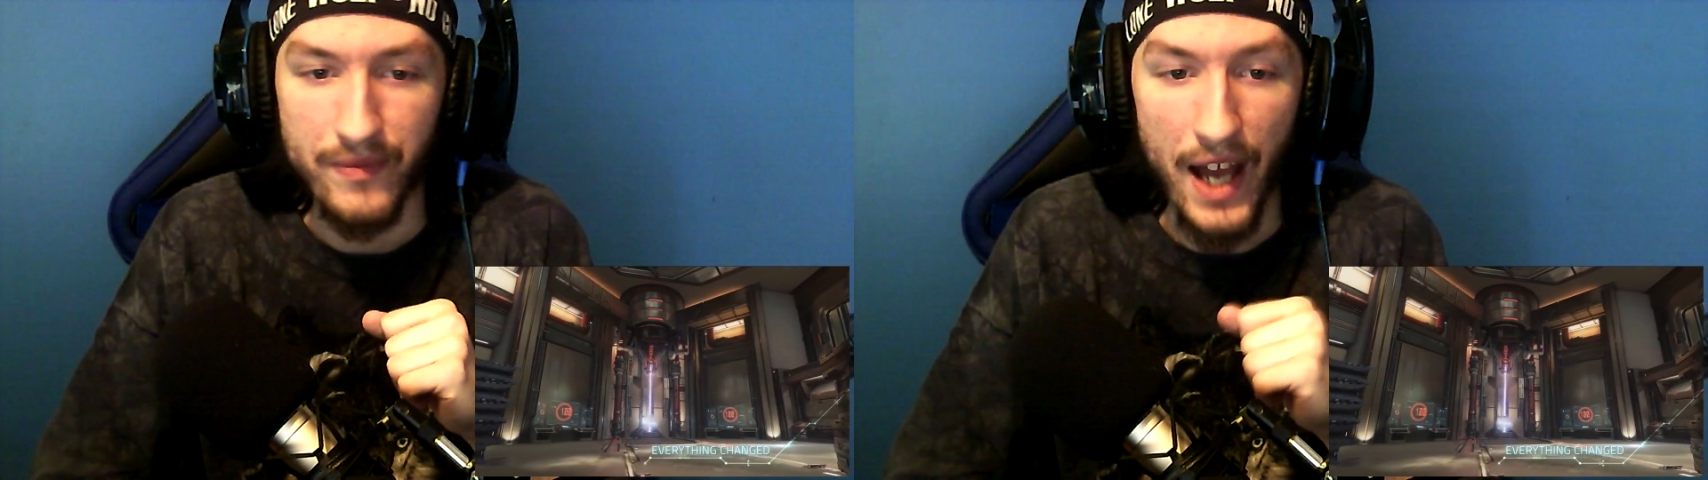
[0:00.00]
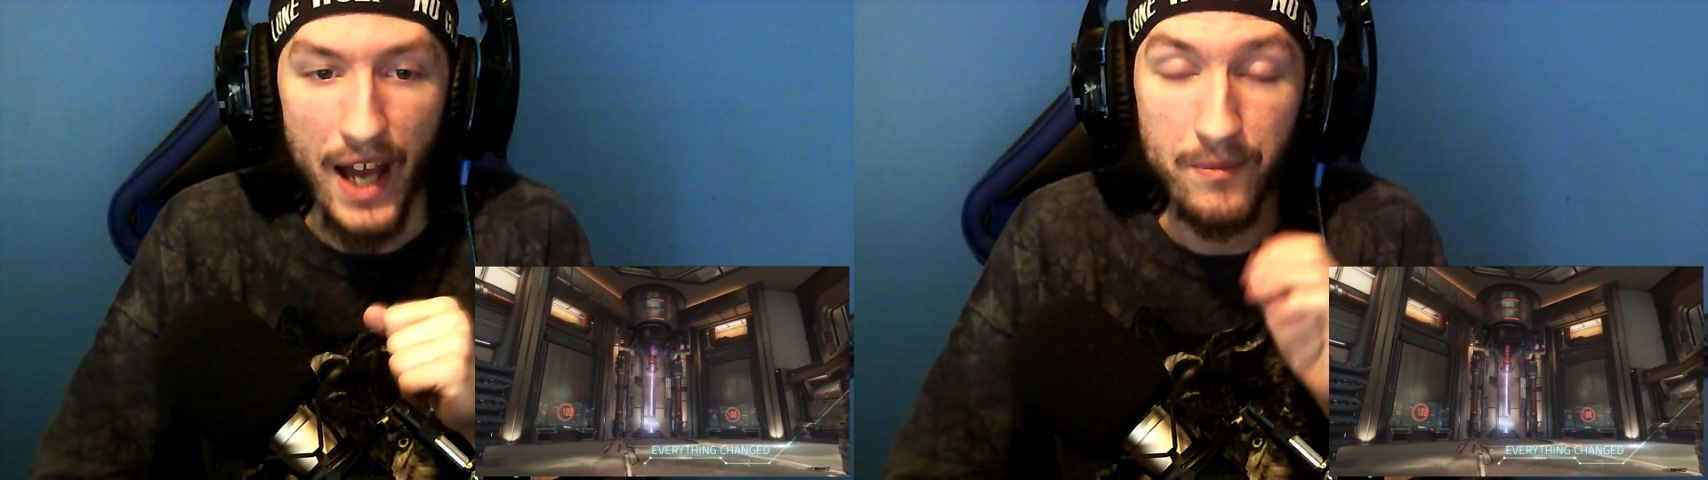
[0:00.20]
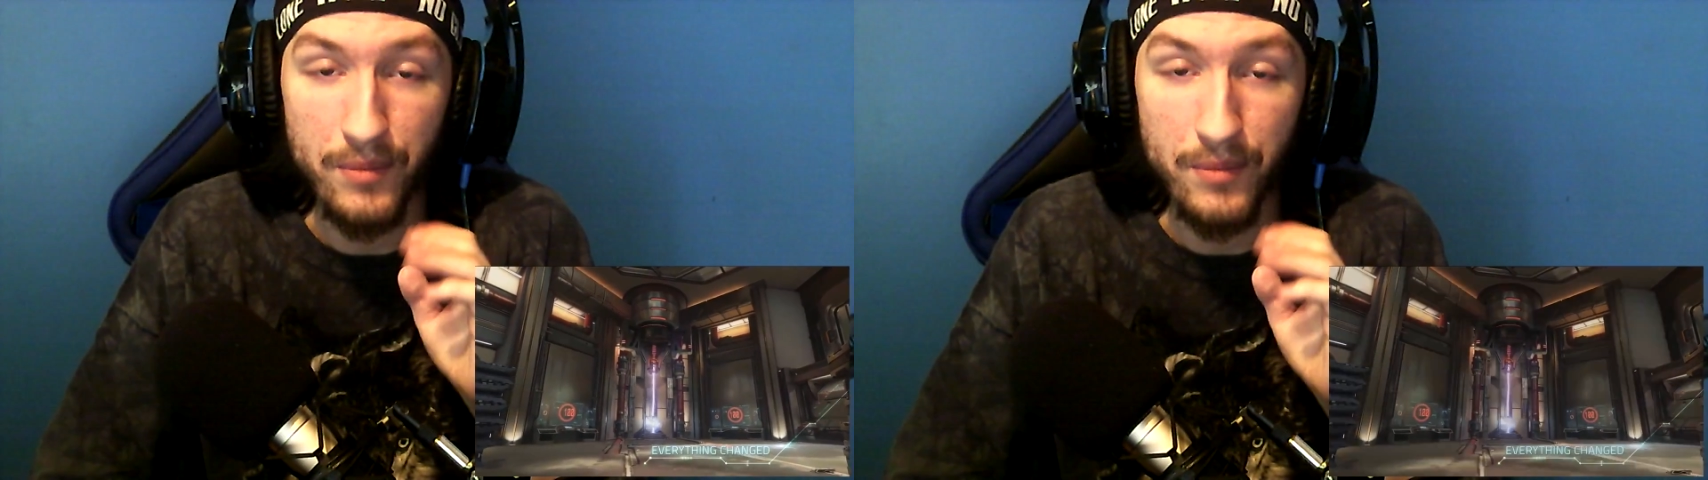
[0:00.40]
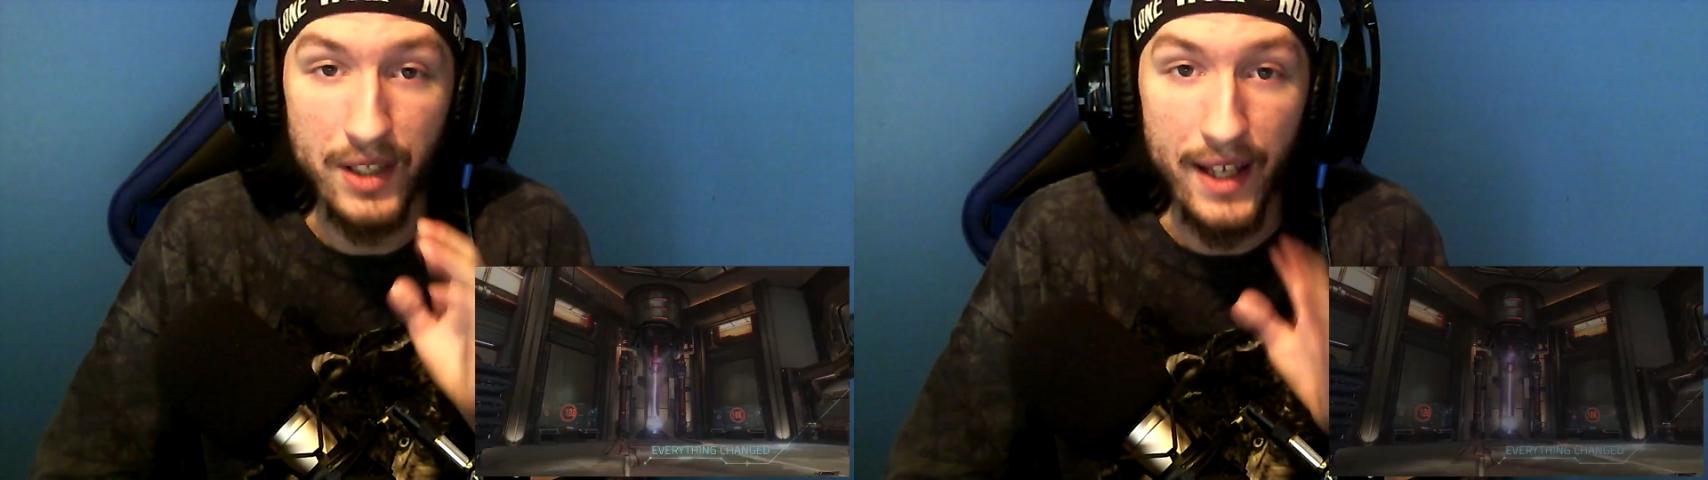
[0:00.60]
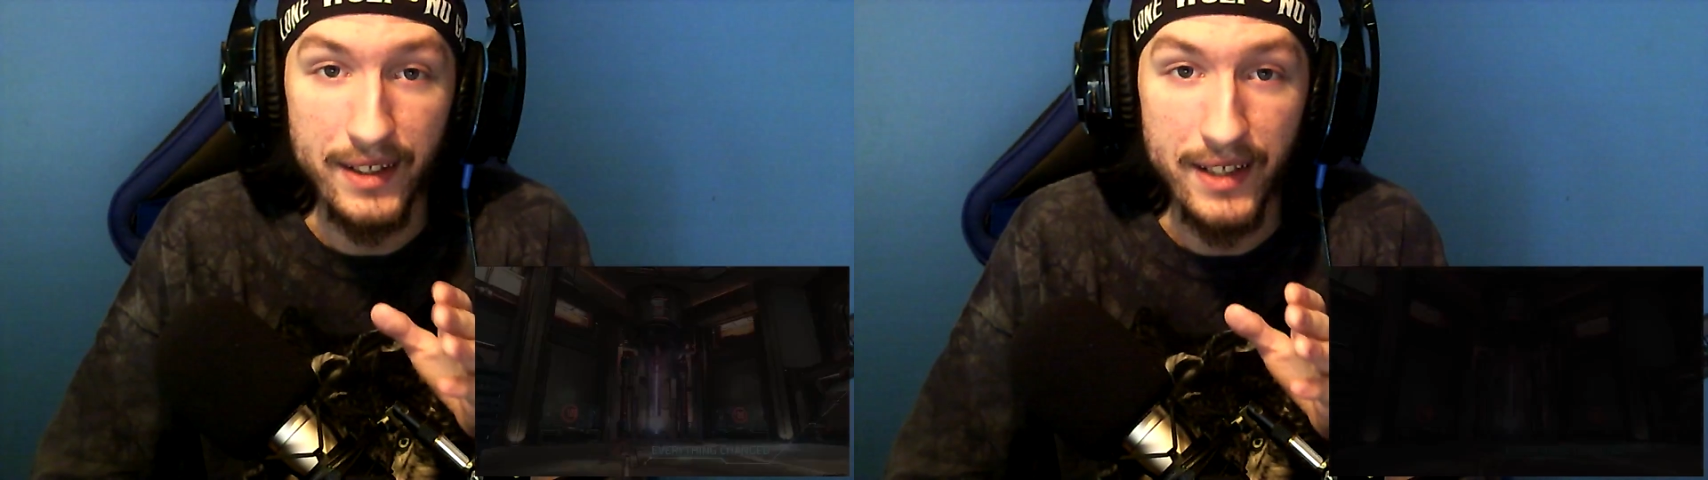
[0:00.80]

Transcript: haven't played